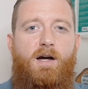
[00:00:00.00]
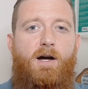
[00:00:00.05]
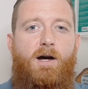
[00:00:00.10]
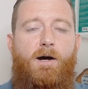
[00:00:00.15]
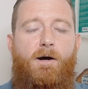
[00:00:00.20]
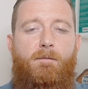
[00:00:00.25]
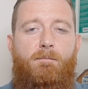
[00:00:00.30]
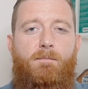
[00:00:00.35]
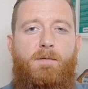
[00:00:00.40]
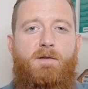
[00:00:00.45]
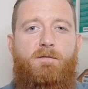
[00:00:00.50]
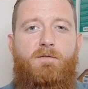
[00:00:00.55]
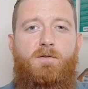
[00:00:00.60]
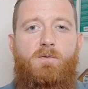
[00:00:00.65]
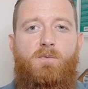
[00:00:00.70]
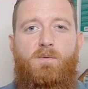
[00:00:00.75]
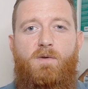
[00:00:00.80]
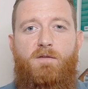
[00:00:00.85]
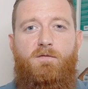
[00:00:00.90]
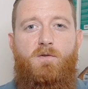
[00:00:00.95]
If
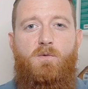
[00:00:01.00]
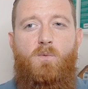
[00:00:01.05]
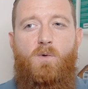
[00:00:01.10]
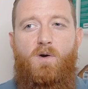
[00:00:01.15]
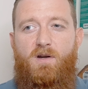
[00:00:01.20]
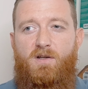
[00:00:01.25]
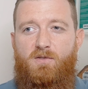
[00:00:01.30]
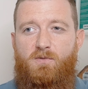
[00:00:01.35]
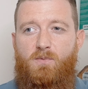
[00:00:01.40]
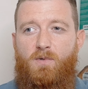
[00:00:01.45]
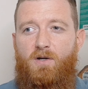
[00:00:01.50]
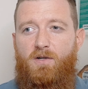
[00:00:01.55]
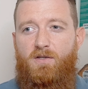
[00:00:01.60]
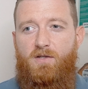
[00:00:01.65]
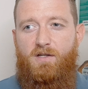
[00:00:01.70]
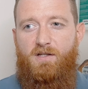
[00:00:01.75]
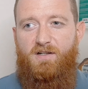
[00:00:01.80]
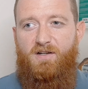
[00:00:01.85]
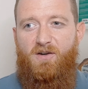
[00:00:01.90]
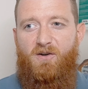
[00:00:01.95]
you want as well,
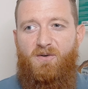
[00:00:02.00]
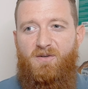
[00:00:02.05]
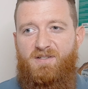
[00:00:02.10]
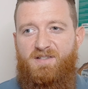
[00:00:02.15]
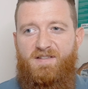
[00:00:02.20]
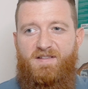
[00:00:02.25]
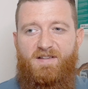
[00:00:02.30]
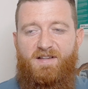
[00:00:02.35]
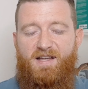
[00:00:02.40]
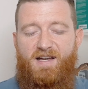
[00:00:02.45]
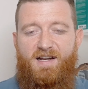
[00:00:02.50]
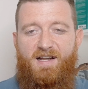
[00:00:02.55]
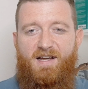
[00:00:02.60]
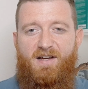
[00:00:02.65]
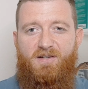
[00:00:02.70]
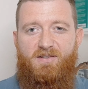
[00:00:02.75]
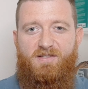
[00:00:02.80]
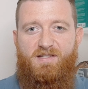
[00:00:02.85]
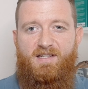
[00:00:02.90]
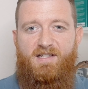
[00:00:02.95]
you can go into the
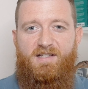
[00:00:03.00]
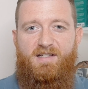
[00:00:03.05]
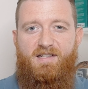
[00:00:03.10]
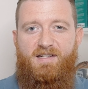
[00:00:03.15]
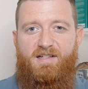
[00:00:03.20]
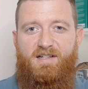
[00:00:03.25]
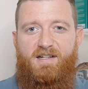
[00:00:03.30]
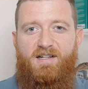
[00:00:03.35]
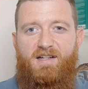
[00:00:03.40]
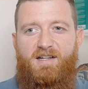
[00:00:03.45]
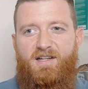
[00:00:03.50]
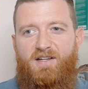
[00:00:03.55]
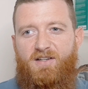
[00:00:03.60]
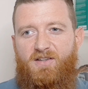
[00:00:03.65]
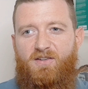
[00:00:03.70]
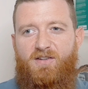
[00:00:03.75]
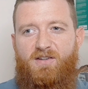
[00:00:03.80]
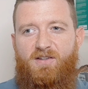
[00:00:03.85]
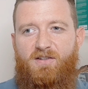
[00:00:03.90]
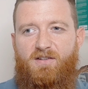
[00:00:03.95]
lighthouse and
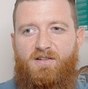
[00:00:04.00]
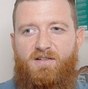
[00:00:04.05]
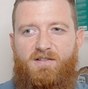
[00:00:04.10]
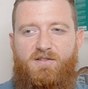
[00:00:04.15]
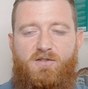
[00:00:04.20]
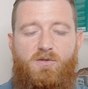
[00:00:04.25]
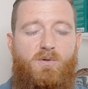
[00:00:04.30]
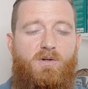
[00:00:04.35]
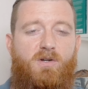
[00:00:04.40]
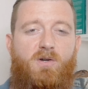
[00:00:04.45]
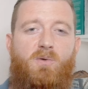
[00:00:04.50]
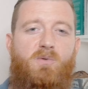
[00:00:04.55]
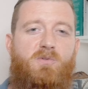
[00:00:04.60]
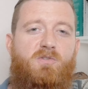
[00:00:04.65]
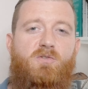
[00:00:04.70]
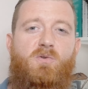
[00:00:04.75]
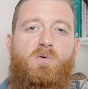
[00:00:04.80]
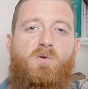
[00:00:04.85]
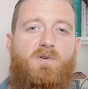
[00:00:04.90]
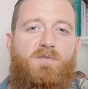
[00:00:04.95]
you can do a
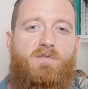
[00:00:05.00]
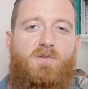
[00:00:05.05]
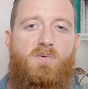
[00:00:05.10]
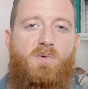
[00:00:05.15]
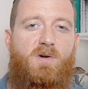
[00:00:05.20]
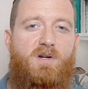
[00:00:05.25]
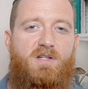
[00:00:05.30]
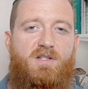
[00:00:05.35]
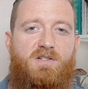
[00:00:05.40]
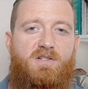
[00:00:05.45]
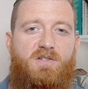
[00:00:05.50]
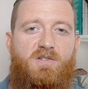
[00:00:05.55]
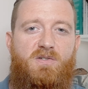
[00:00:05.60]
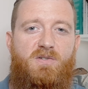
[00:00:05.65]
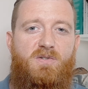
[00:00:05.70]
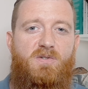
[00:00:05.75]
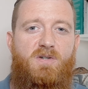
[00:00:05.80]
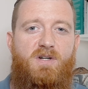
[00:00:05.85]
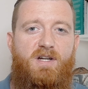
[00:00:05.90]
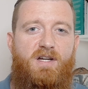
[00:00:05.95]
ghost tour if you wanted
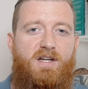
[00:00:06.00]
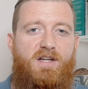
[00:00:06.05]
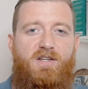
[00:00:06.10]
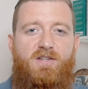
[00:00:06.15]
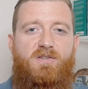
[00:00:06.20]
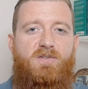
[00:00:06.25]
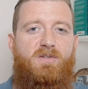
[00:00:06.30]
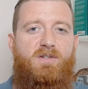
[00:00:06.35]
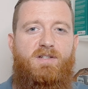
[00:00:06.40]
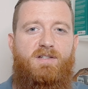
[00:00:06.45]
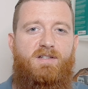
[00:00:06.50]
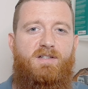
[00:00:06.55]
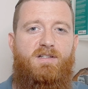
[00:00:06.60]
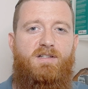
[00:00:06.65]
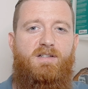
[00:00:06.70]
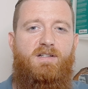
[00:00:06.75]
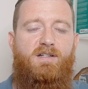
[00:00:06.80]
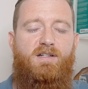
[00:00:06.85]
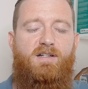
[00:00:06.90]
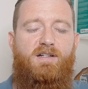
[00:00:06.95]
to. You
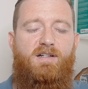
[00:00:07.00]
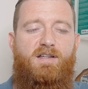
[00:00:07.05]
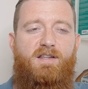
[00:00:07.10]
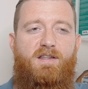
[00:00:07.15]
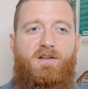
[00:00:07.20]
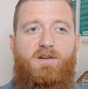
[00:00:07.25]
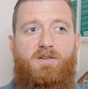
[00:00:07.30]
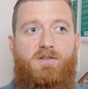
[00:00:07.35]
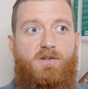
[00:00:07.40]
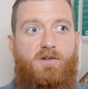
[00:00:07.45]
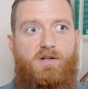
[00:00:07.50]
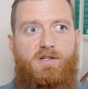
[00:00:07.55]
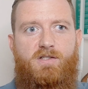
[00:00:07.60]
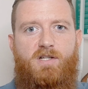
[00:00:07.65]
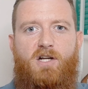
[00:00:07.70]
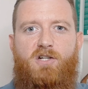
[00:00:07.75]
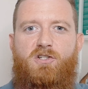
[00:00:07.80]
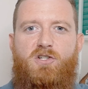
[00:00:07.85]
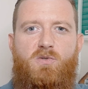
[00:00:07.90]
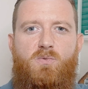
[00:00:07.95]
can, there is
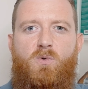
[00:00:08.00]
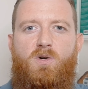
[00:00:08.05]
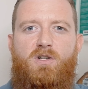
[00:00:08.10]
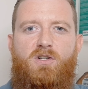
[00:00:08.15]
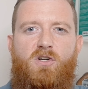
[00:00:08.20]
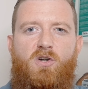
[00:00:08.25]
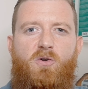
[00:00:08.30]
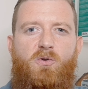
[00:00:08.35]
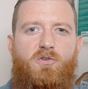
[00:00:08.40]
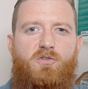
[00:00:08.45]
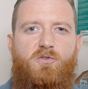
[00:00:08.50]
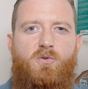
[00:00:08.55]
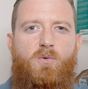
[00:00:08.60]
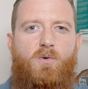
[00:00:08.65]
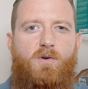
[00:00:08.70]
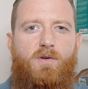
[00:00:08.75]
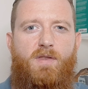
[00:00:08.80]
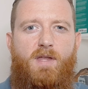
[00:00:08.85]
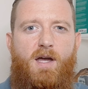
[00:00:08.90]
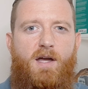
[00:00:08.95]
actually one ghost
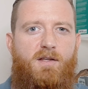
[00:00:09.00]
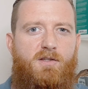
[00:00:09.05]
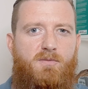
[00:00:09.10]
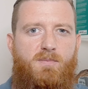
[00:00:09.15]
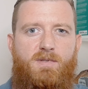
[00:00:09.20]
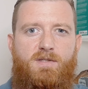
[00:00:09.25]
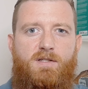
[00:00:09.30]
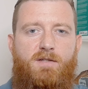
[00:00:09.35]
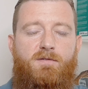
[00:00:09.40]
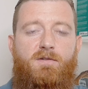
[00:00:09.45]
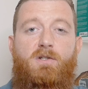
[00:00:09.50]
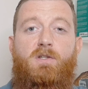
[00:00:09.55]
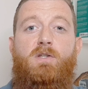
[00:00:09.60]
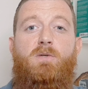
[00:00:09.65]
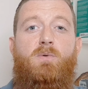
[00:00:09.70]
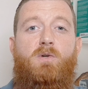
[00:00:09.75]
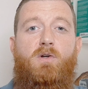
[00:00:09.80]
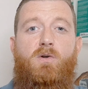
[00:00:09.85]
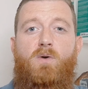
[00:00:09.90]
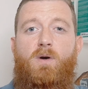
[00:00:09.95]
tour that specifically
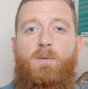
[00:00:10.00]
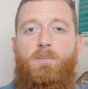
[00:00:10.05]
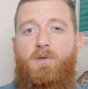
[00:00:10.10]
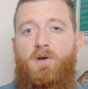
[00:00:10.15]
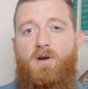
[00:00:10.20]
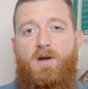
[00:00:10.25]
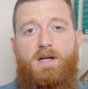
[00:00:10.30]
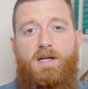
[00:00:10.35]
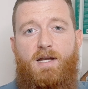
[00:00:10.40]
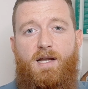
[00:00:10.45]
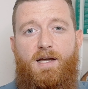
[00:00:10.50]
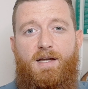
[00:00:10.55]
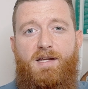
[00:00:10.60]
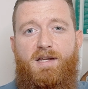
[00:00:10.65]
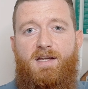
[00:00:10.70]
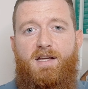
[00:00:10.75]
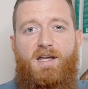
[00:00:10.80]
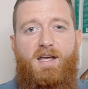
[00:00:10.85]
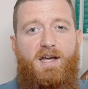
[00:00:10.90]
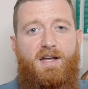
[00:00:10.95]
will go up there at
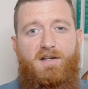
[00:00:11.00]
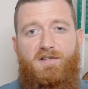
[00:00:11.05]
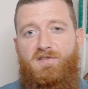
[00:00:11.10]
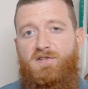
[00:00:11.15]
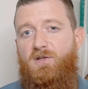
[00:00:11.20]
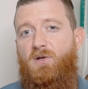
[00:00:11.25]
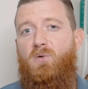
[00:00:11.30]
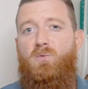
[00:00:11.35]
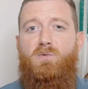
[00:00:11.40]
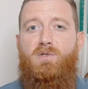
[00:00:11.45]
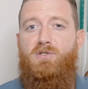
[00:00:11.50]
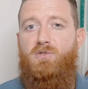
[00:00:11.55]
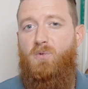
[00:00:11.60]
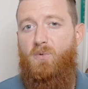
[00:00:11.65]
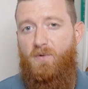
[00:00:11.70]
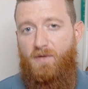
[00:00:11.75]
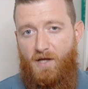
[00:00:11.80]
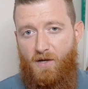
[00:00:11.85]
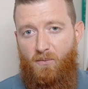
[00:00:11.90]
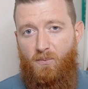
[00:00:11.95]
night, and it's the only
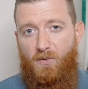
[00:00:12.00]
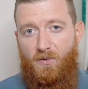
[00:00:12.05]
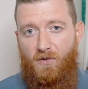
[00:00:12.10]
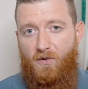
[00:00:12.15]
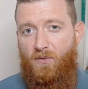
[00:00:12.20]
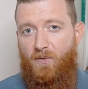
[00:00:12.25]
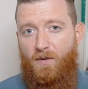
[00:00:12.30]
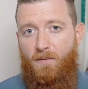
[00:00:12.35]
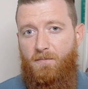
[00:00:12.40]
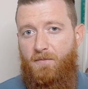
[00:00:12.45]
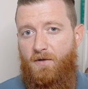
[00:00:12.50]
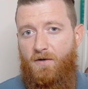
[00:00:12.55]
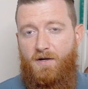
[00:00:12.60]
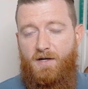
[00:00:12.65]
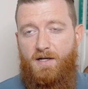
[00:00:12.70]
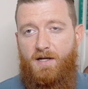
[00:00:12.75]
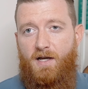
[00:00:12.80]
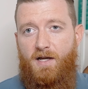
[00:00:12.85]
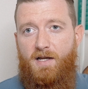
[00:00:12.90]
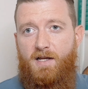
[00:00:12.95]
tour that will go up there
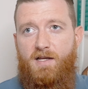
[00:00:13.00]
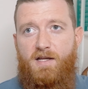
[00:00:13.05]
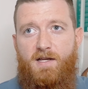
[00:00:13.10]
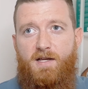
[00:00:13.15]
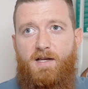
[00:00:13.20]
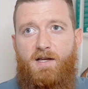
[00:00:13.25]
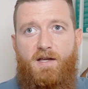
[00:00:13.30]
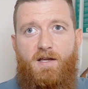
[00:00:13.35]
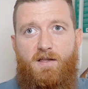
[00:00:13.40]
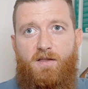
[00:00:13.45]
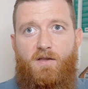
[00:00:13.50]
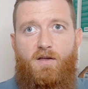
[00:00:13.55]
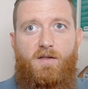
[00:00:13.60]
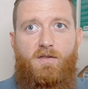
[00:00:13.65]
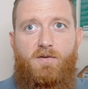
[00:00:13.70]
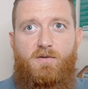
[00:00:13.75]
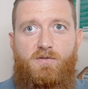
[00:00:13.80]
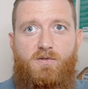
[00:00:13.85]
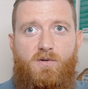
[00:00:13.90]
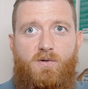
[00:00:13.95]
at night.
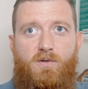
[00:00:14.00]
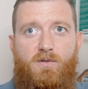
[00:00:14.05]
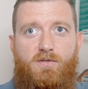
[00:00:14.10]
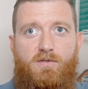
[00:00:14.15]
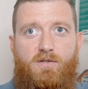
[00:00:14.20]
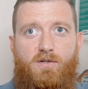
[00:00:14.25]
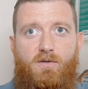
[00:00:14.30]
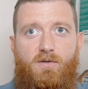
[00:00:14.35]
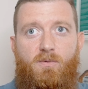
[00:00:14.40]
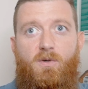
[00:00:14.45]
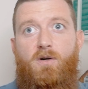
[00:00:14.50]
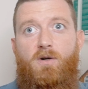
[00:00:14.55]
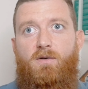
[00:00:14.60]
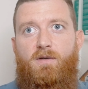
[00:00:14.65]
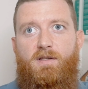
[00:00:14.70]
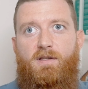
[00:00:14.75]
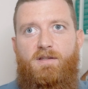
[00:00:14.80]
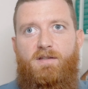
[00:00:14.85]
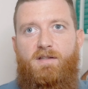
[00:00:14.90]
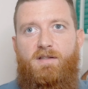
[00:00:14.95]
There's also,
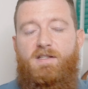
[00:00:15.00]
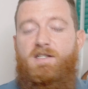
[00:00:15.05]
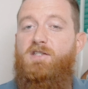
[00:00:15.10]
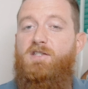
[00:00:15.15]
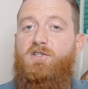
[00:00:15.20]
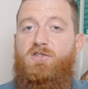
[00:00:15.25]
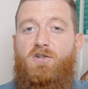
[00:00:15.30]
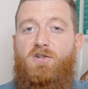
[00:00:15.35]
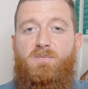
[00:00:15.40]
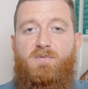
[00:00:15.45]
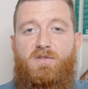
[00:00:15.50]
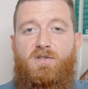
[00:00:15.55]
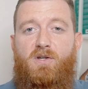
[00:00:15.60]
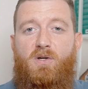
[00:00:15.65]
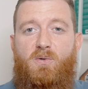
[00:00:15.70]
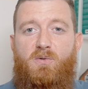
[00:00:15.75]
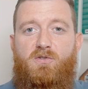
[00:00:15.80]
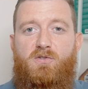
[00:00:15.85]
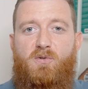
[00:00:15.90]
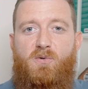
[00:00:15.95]
well, at least in terms of the
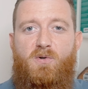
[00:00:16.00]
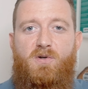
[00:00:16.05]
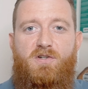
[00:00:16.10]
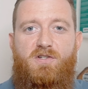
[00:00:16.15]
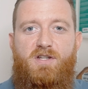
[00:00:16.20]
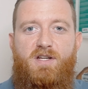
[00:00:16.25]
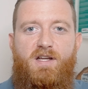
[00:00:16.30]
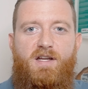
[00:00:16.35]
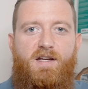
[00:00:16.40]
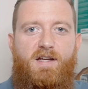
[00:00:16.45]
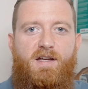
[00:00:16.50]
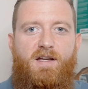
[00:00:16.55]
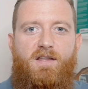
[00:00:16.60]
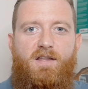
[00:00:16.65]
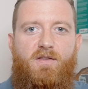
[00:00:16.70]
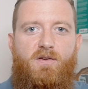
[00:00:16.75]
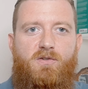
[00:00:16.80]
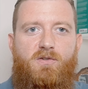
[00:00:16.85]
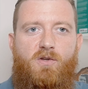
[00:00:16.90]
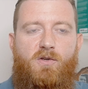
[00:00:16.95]
ghost tours.
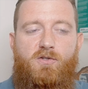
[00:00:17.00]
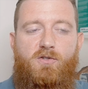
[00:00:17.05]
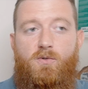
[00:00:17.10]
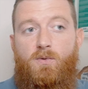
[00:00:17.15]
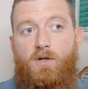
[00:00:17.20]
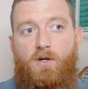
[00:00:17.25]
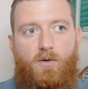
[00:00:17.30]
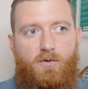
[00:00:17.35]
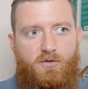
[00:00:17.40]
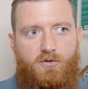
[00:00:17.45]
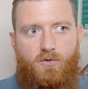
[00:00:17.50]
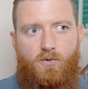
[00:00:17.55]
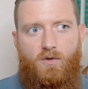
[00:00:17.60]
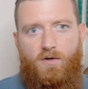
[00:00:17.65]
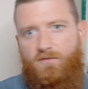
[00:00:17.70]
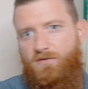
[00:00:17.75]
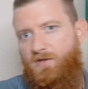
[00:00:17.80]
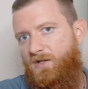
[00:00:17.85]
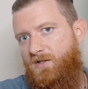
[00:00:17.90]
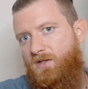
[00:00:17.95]
There's also a ghost
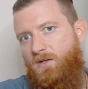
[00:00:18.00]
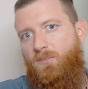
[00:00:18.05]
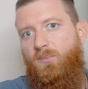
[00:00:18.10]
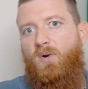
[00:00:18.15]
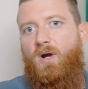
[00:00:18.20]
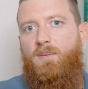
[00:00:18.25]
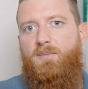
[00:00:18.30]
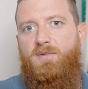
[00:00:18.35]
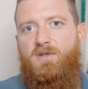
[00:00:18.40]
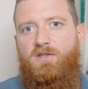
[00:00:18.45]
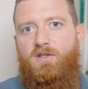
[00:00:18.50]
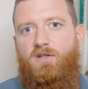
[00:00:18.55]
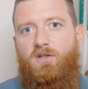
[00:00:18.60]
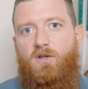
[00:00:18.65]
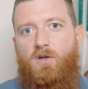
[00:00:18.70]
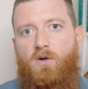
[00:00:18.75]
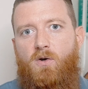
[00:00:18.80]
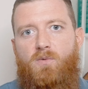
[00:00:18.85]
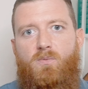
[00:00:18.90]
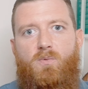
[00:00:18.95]
tour of just the premise
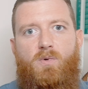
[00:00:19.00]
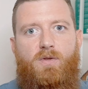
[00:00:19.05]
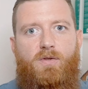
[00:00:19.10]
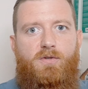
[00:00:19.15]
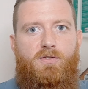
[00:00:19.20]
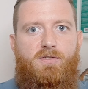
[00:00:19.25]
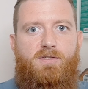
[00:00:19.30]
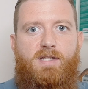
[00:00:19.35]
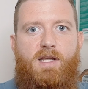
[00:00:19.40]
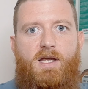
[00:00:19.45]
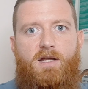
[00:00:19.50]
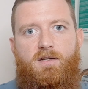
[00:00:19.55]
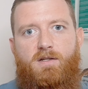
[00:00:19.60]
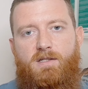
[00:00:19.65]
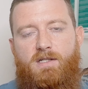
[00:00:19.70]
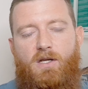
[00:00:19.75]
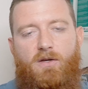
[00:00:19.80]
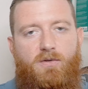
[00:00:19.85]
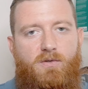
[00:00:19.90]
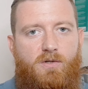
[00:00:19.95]
alone, where they'll stand
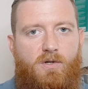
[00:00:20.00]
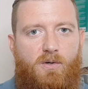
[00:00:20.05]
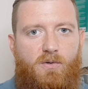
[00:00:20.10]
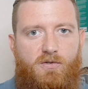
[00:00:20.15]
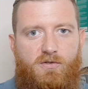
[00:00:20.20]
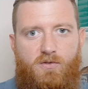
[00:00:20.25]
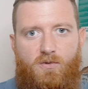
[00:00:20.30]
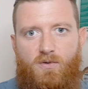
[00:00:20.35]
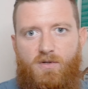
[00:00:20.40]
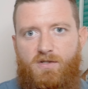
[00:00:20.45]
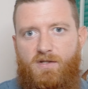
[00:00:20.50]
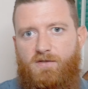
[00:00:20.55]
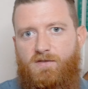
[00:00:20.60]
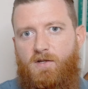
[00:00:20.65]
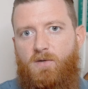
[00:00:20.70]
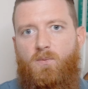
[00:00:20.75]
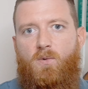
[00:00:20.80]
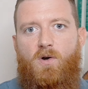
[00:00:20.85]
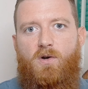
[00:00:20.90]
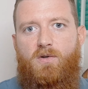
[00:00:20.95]
and tell you ghost stories as
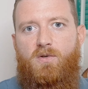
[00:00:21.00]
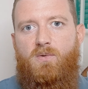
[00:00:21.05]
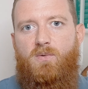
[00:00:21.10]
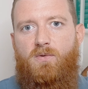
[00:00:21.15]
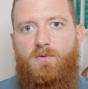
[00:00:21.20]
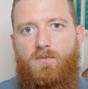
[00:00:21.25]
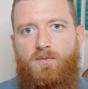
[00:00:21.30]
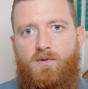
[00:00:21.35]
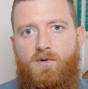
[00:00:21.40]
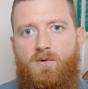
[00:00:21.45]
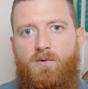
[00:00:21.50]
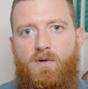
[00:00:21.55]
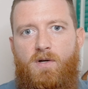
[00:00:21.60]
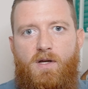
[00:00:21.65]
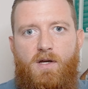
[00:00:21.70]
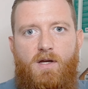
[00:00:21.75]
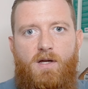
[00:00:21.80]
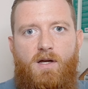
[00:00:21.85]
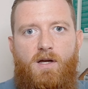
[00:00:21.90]
they walk you through.